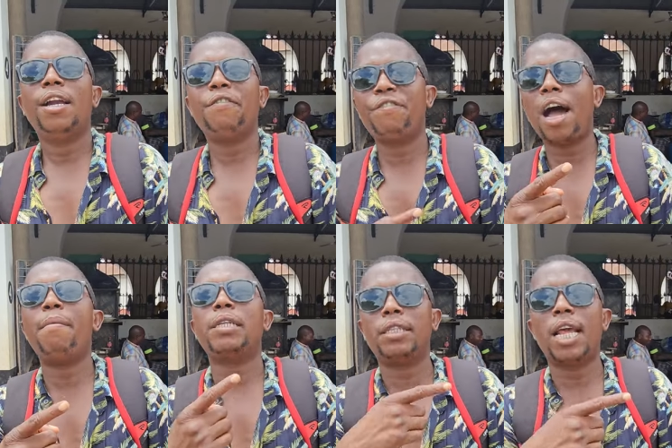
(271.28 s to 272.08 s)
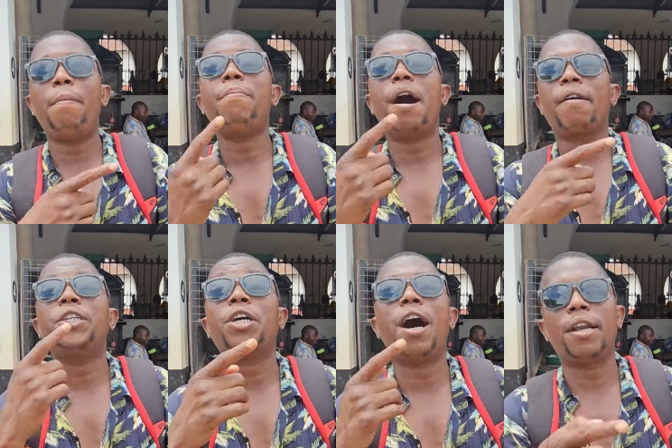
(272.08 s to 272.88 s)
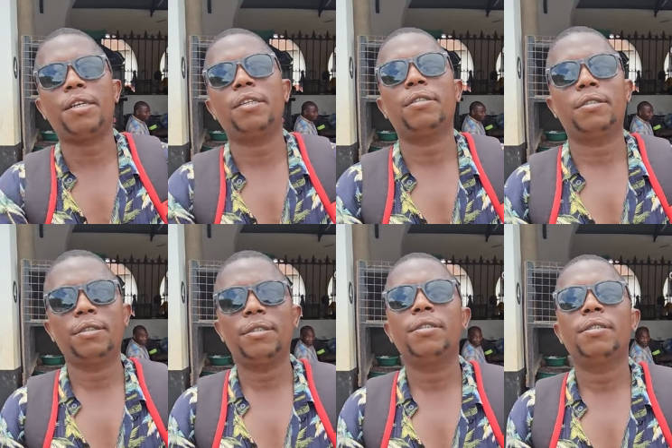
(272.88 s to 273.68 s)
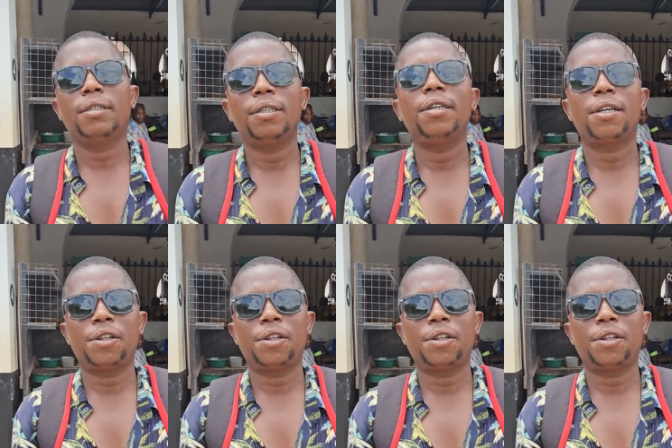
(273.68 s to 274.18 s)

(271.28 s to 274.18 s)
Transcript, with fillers: And the farmer's name, Darajani.